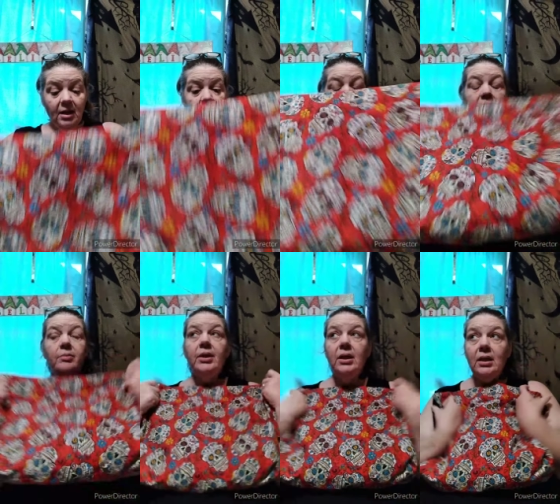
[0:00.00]
This
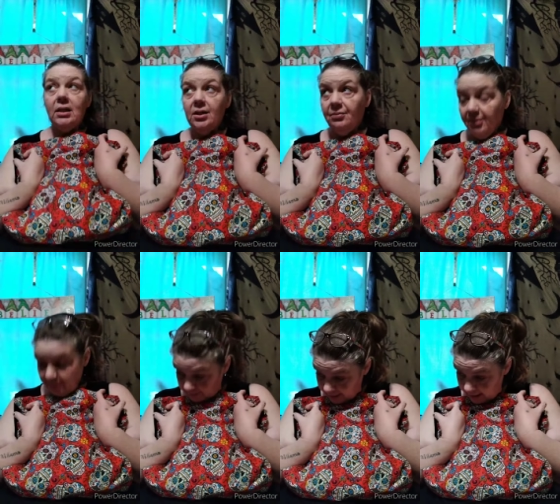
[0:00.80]
one is
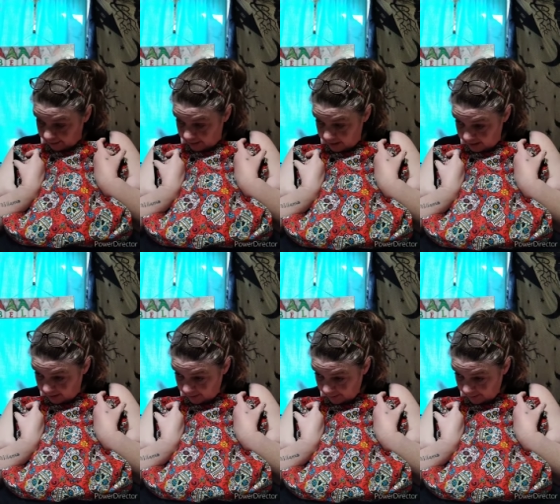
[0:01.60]
from Karen.